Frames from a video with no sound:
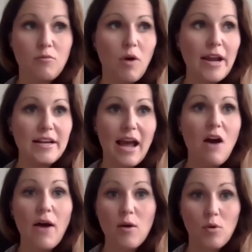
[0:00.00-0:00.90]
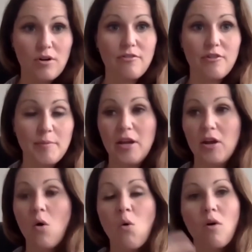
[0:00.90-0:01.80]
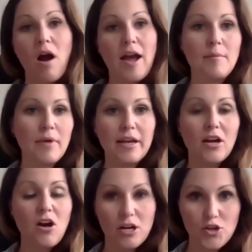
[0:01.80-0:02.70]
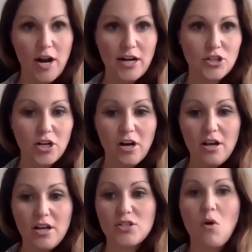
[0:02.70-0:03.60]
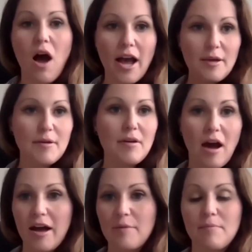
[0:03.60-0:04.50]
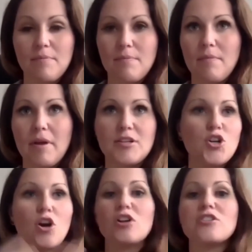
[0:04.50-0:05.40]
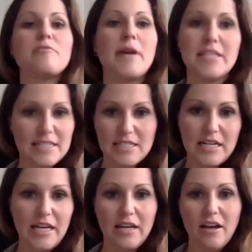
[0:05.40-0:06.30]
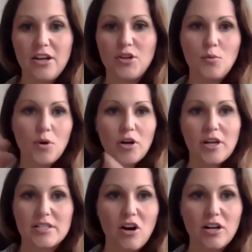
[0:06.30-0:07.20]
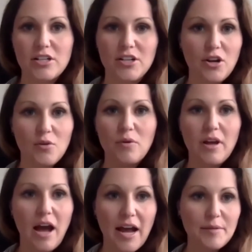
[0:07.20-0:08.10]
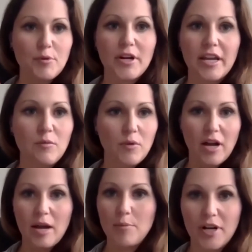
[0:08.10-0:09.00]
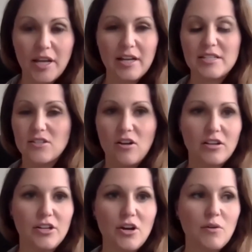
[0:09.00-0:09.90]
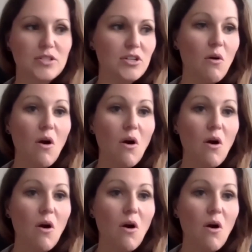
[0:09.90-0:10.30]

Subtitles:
Right now I work for me, or I'm like a contractor. So I'm in charge of my destiny. You work as hard, I bring in what I bring in as long, and so